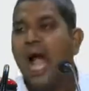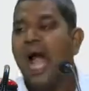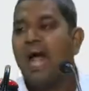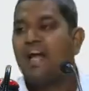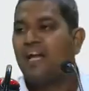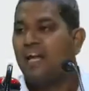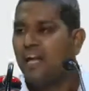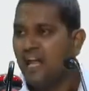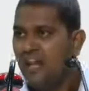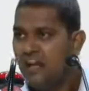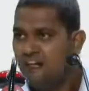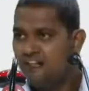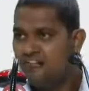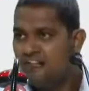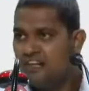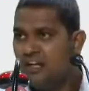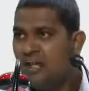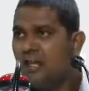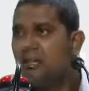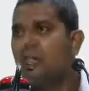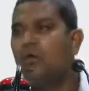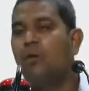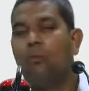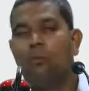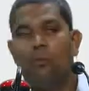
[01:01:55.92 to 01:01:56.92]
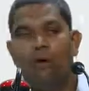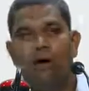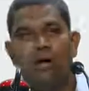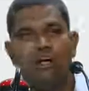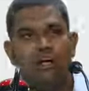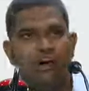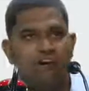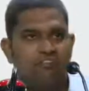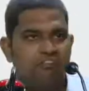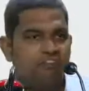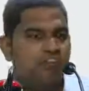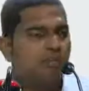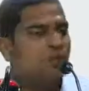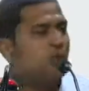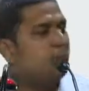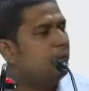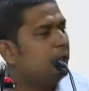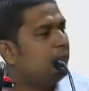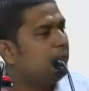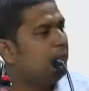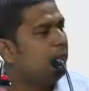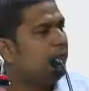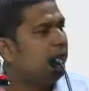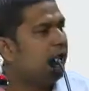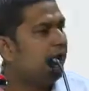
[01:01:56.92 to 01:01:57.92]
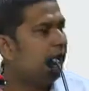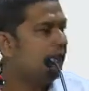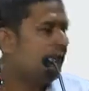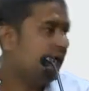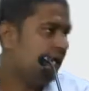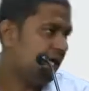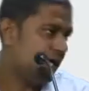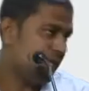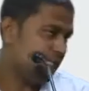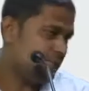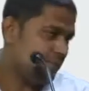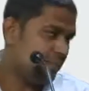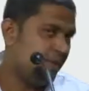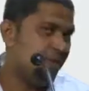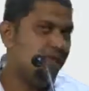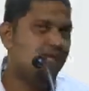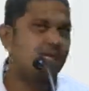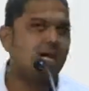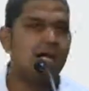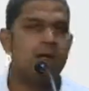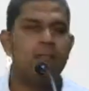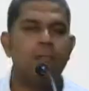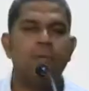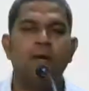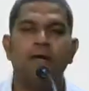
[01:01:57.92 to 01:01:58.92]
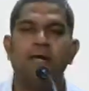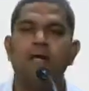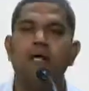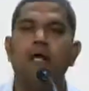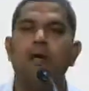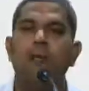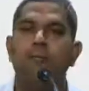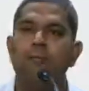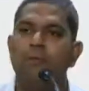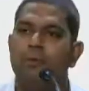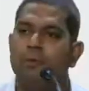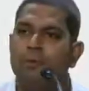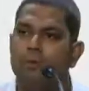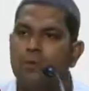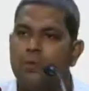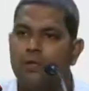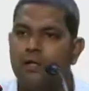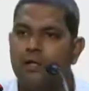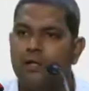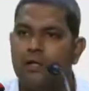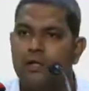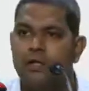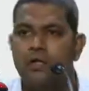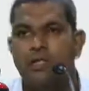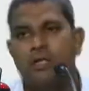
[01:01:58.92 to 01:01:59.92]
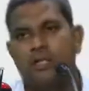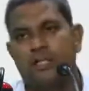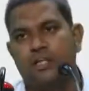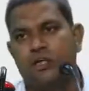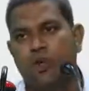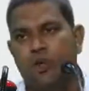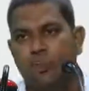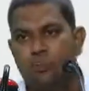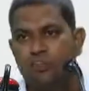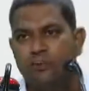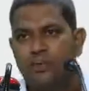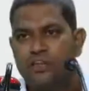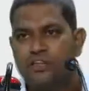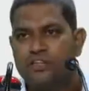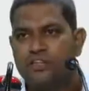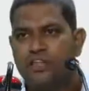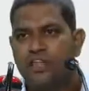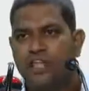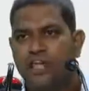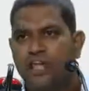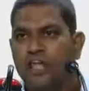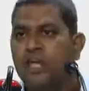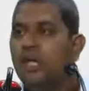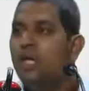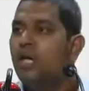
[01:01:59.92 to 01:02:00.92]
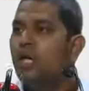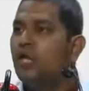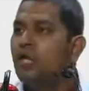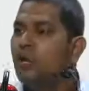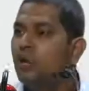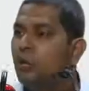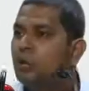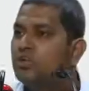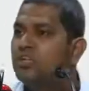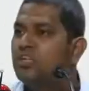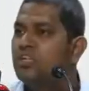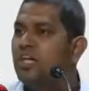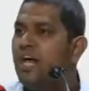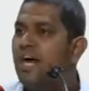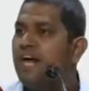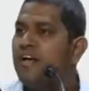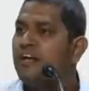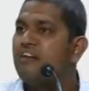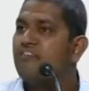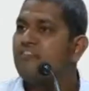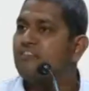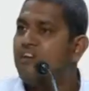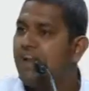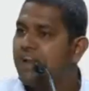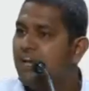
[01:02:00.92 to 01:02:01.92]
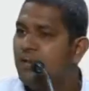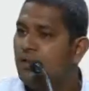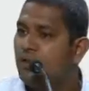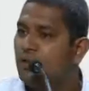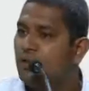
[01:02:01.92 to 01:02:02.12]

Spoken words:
And if the work of a human being is been done by a computer, then obviously you stand a very